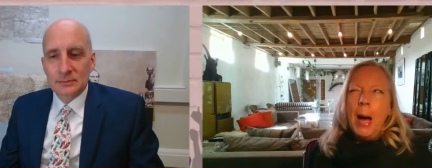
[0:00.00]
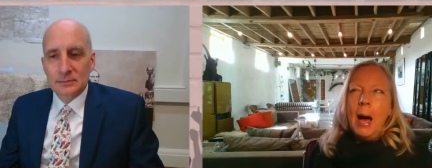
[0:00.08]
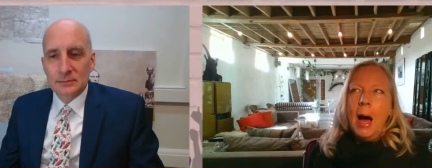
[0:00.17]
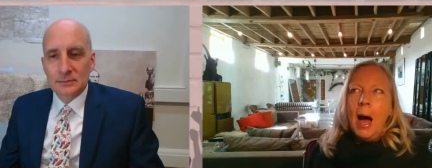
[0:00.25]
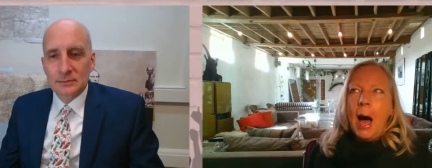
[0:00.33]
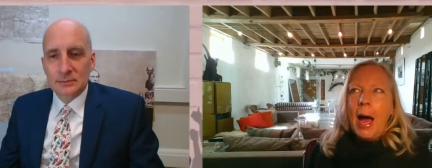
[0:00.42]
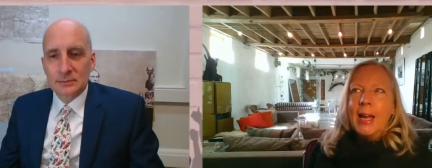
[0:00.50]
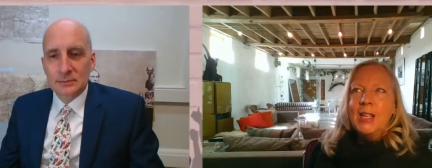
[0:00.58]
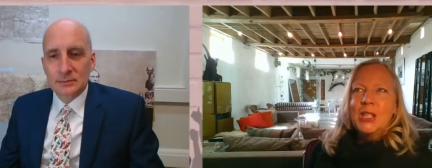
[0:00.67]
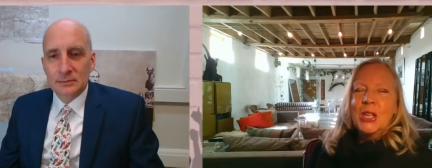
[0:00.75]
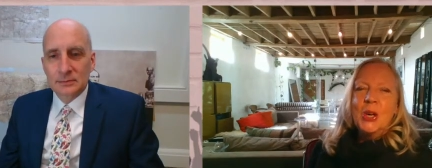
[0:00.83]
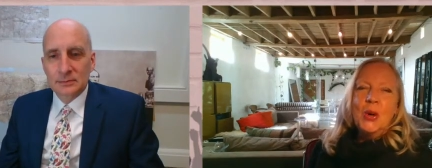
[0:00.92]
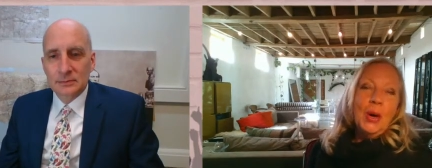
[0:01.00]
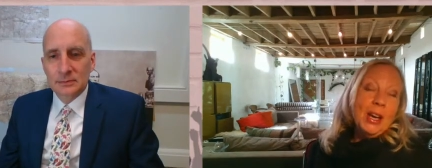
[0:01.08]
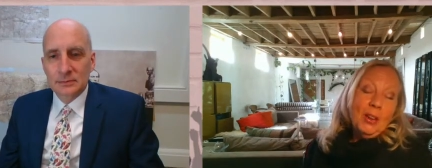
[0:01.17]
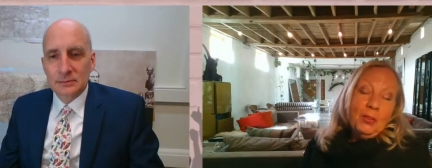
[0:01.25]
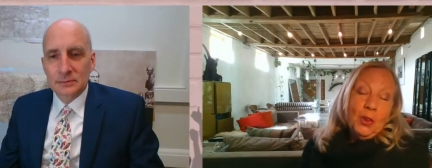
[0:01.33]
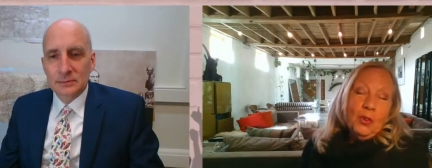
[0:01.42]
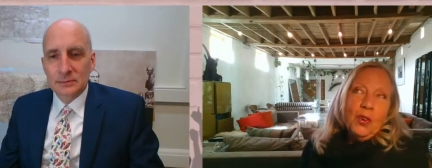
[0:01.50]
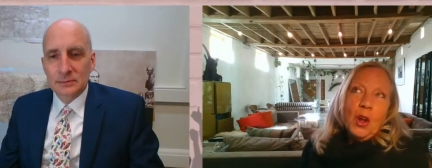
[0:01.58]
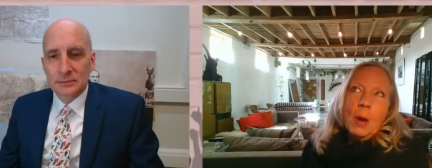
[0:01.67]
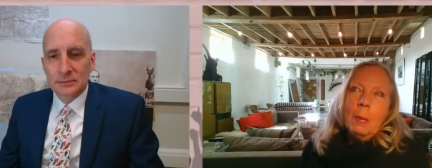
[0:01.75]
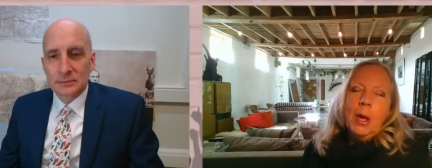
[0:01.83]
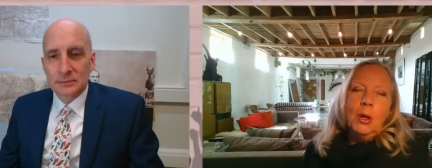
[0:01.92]
Speaker 1: But I do, and if you
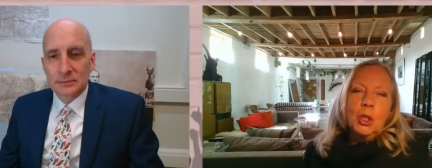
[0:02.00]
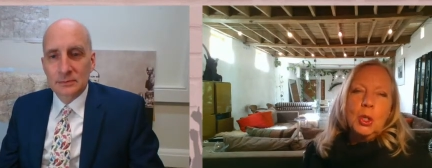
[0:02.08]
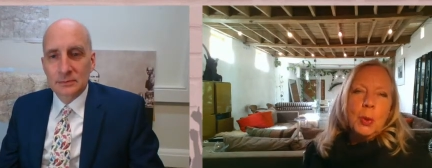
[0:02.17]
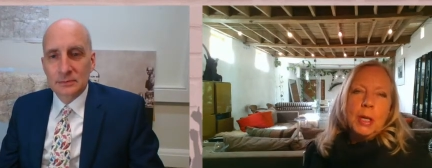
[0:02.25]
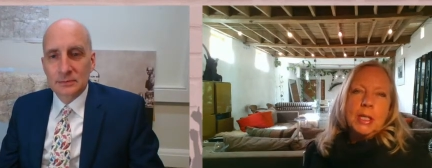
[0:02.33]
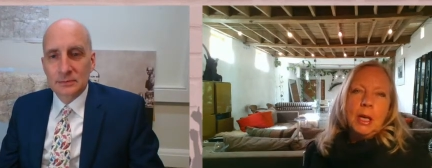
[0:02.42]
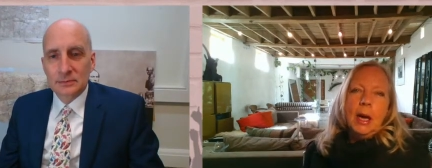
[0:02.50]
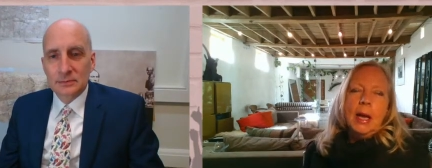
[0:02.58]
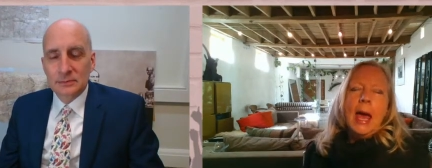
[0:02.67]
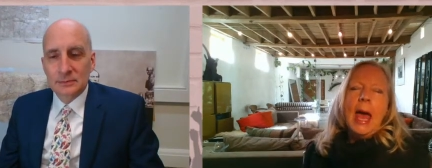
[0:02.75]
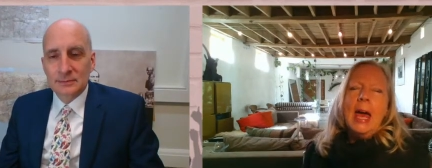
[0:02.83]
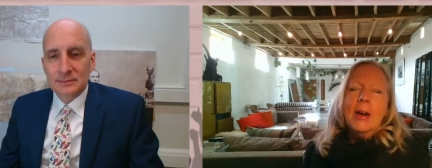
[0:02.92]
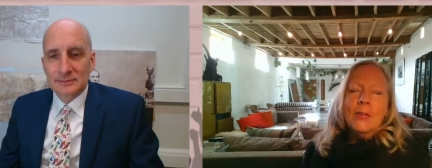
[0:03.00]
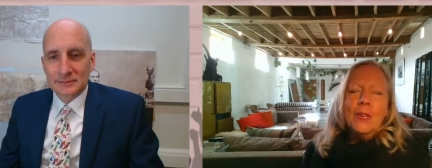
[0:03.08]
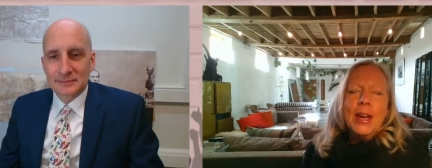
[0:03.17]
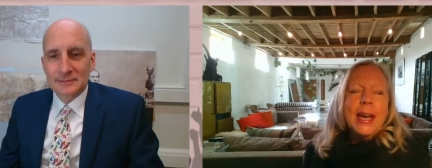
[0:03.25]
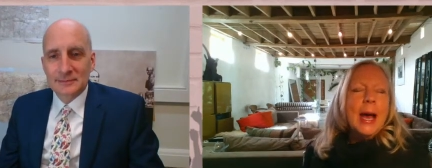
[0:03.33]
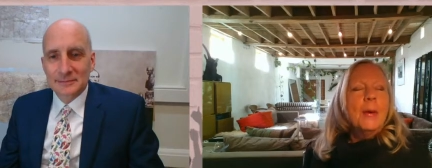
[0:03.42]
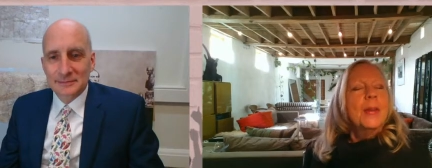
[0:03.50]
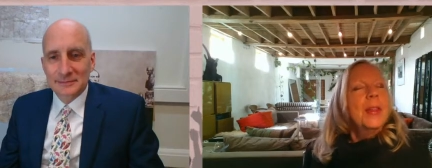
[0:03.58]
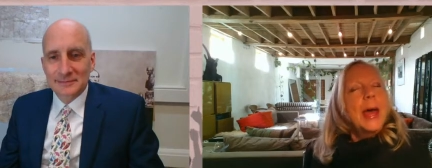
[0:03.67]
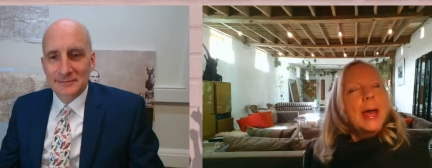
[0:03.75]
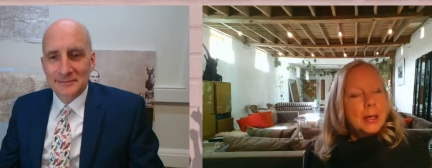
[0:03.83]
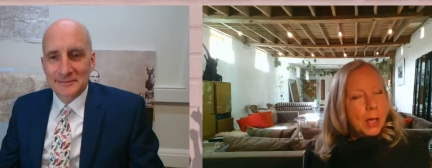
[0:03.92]
follow me on Twitter, I every now
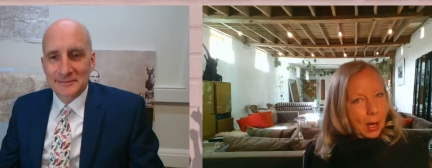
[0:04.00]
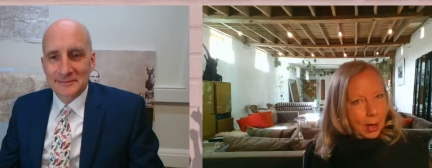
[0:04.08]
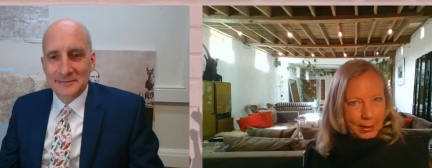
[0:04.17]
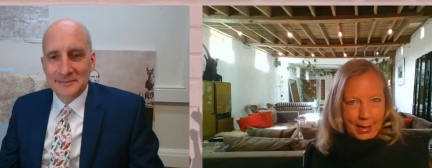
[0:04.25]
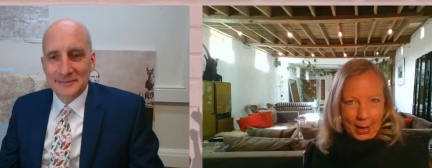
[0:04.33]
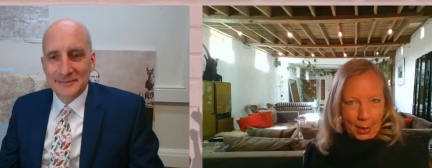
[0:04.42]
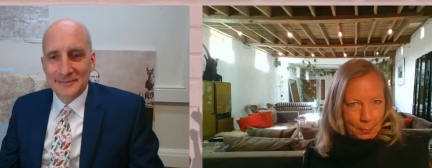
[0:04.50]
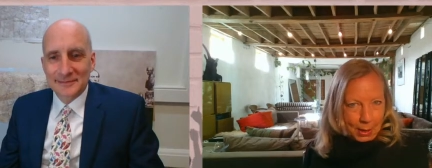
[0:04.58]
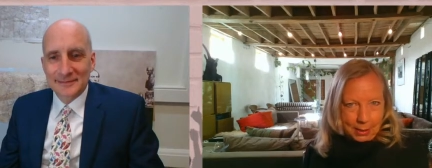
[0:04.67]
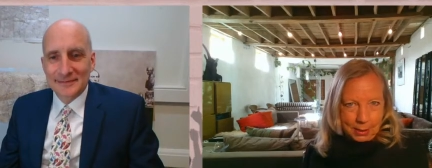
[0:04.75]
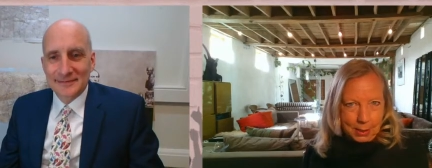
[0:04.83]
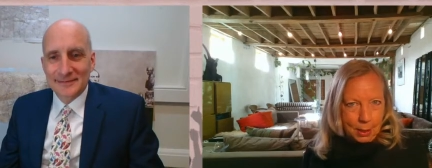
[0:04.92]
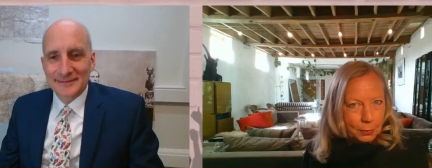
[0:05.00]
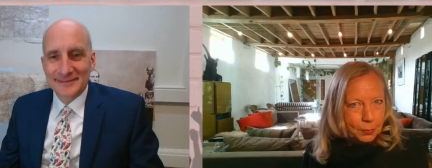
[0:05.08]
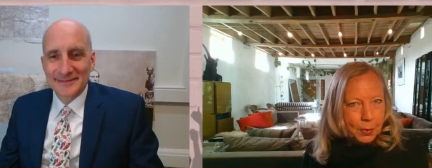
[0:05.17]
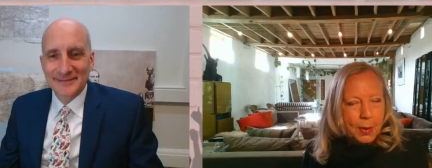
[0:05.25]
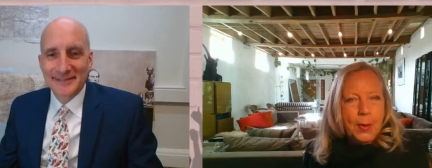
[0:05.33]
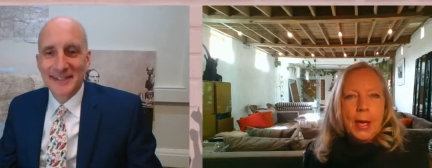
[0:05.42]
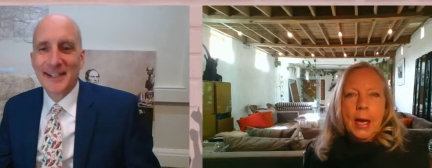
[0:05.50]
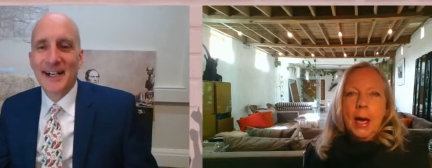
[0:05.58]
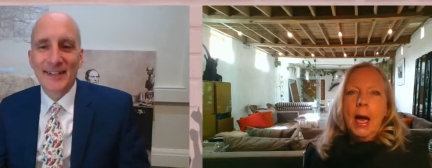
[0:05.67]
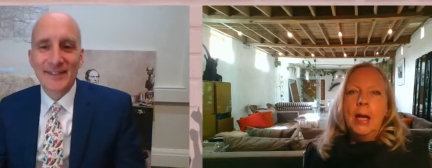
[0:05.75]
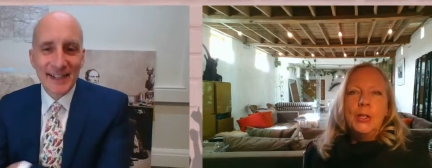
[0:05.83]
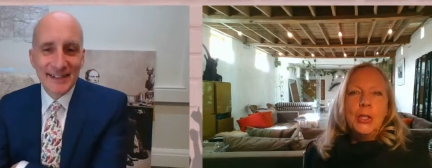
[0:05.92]
and then can't help myself.
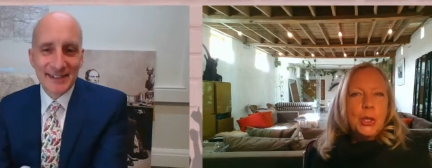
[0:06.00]
I've